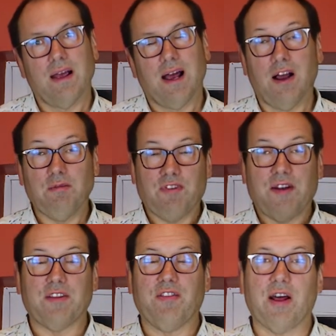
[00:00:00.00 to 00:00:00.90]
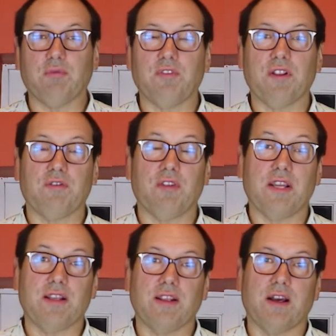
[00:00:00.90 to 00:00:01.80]
I hope you found this helpful. If you
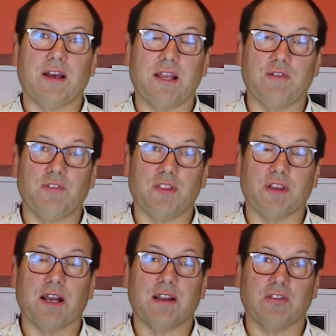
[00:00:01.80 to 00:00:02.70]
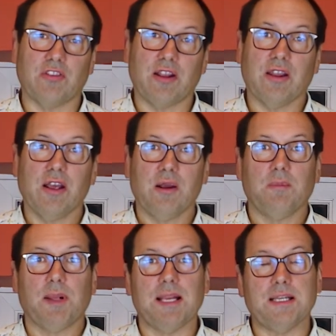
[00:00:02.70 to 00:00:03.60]
need any further guidance, then
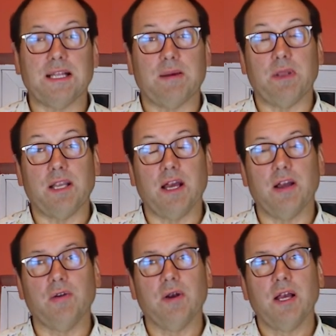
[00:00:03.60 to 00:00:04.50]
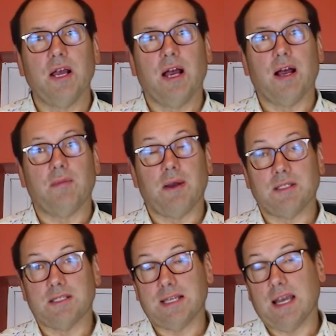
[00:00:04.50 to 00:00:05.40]
please let me know.
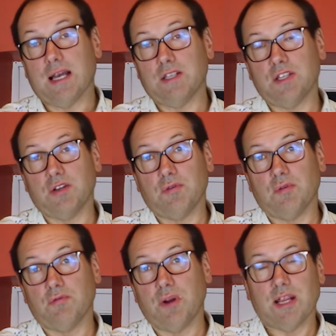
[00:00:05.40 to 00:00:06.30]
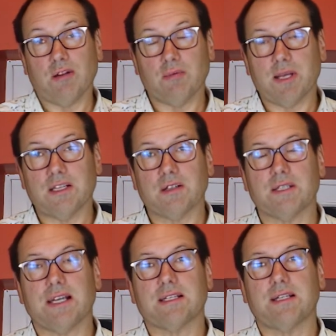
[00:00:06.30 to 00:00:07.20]
As I say, I do regular updates on
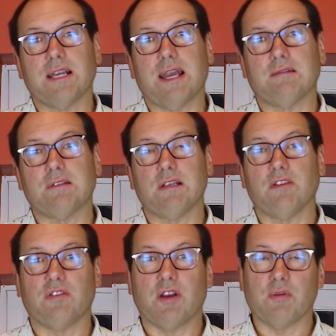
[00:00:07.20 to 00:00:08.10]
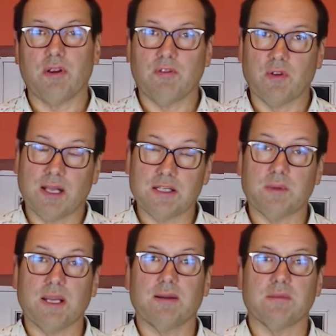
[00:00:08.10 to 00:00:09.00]
tax and accounting, so if you'd like
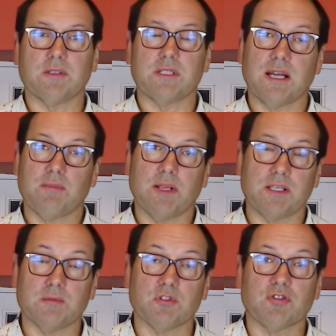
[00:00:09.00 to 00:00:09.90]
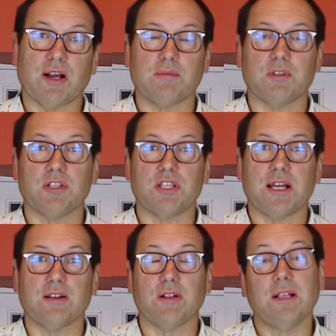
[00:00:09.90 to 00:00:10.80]
to be kept up to date, please subscribe to the
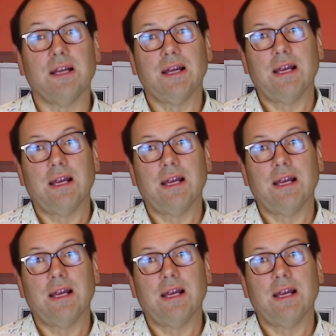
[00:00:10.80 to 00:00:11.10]
channel.